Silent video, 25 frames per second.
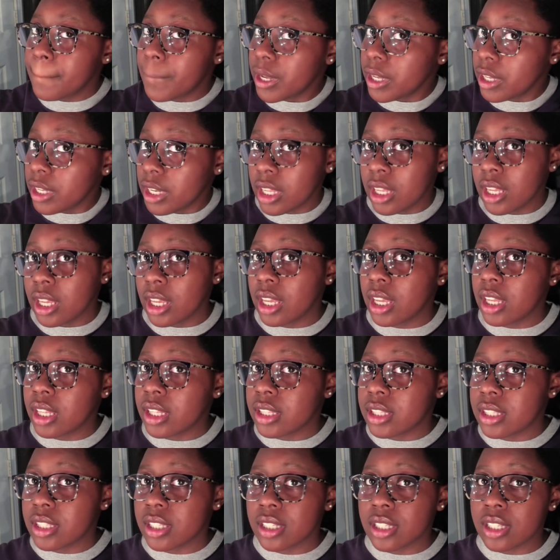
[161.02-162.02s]
it
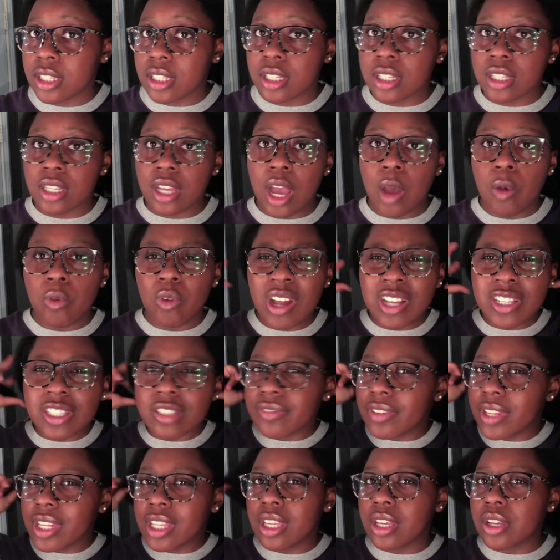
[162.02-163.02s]
into, I watch
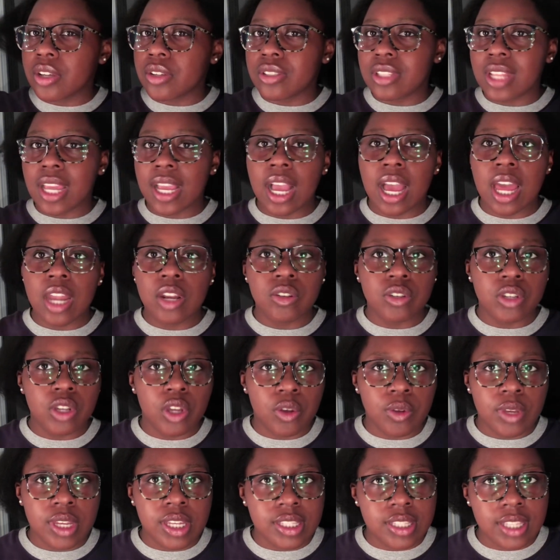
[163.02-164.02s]
videos. Like, I don't know
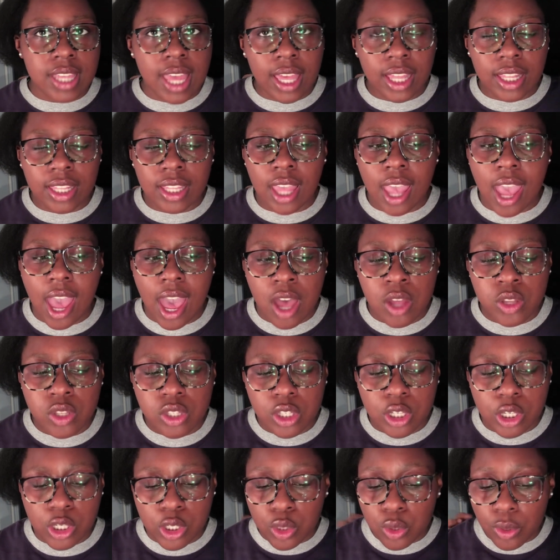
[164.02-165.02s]
exactly how to
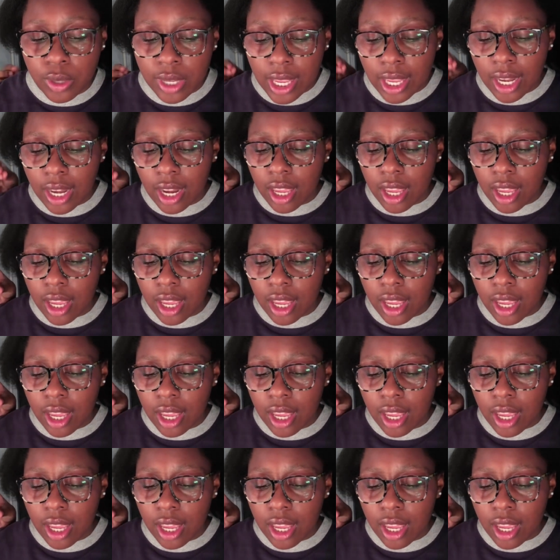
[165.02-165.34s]
do it,